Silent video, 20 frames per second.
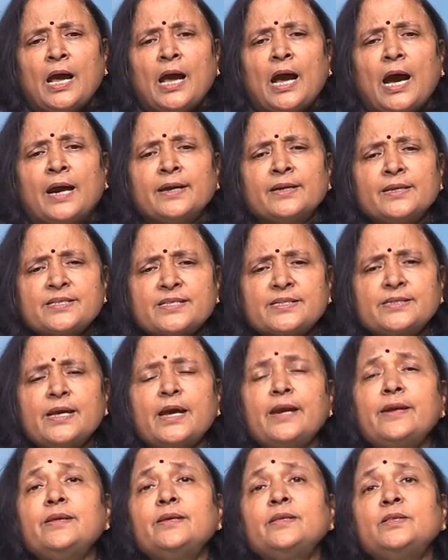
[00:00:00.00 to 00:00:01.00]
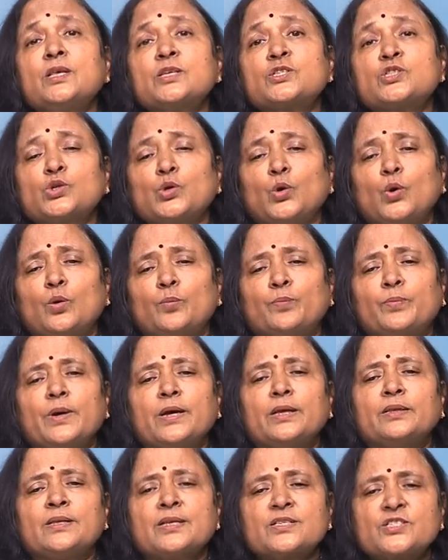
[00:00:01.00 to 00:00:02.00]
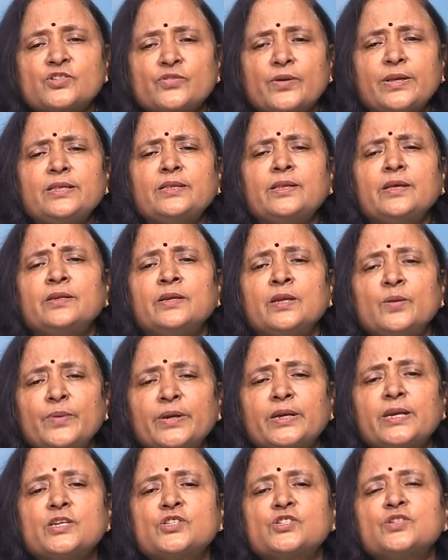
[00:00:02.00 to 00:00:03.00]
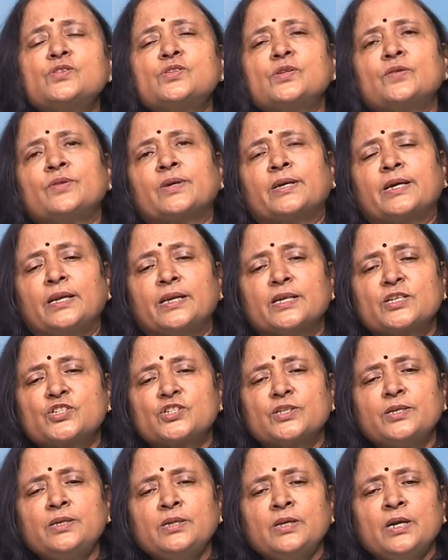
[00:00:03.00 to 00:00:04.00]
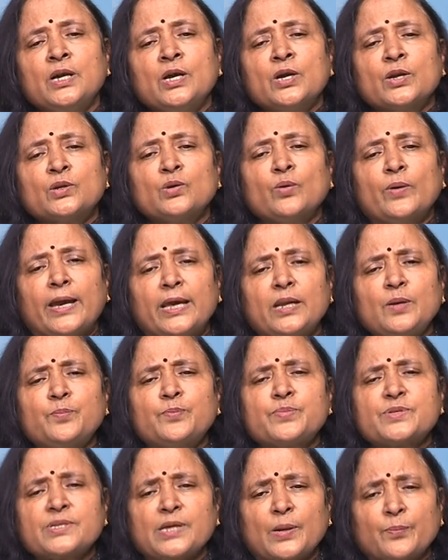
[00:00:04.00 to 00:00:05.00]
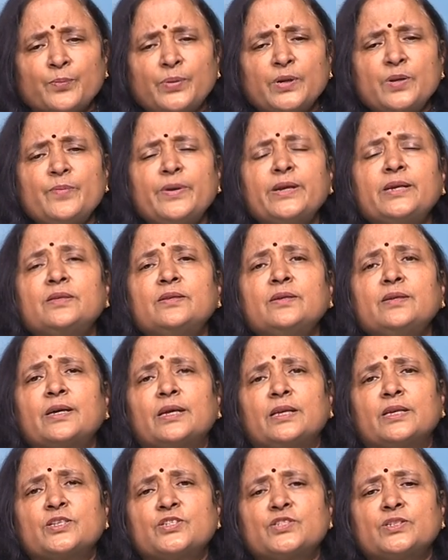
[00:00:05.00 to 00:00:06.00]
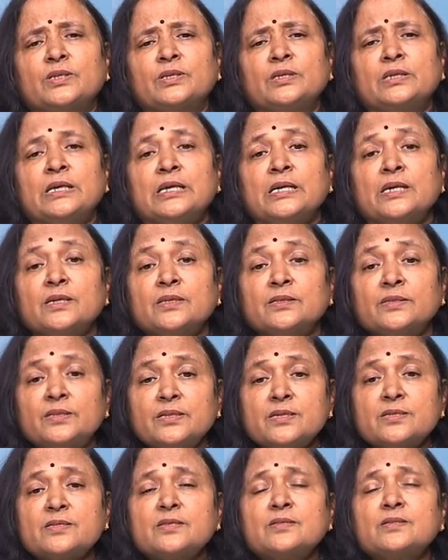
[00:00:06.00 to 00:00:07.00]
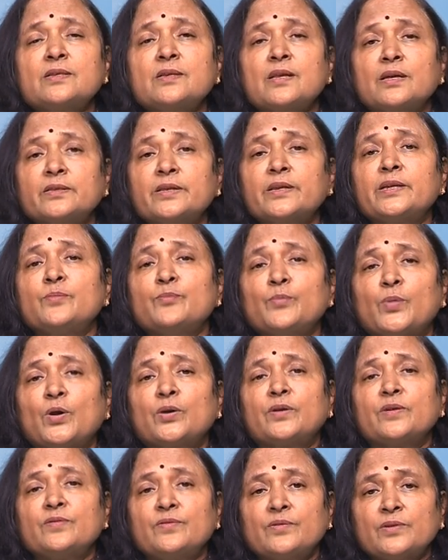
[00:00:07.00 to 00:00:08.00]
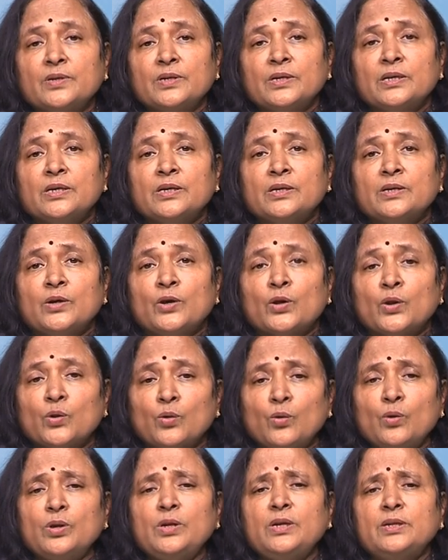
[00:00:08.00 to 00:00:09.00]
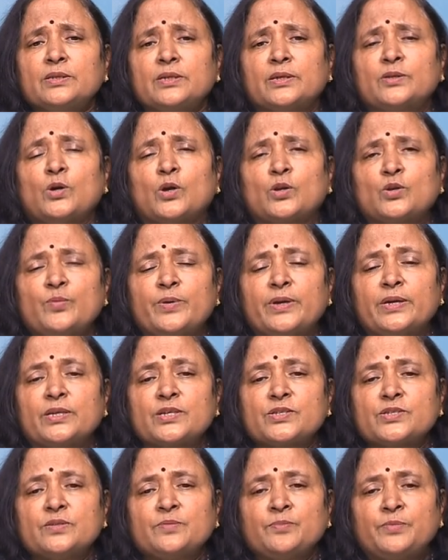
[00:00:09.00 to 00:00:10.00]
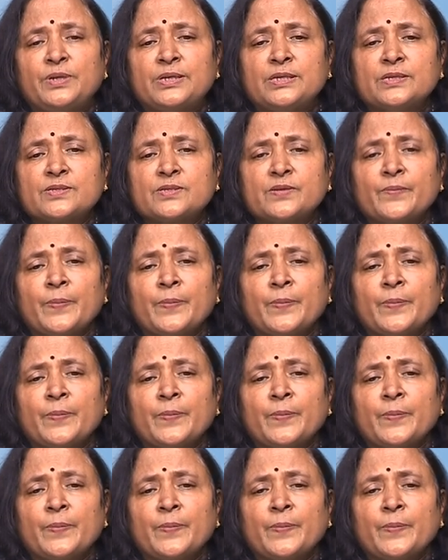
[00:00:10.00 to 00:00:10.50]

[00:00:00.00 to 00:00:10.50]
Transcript: Understanding the scope, the strength and limitations of the collection to help supplement the collection. This is another important role that documentation plays.